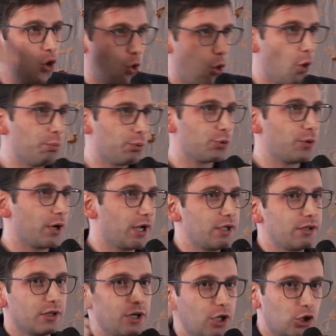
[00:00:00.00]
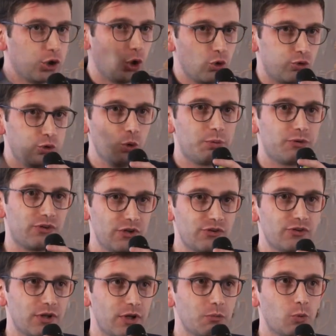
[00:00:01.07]
operate in a closed loop
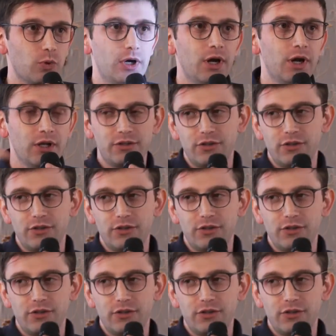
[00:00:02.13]
system where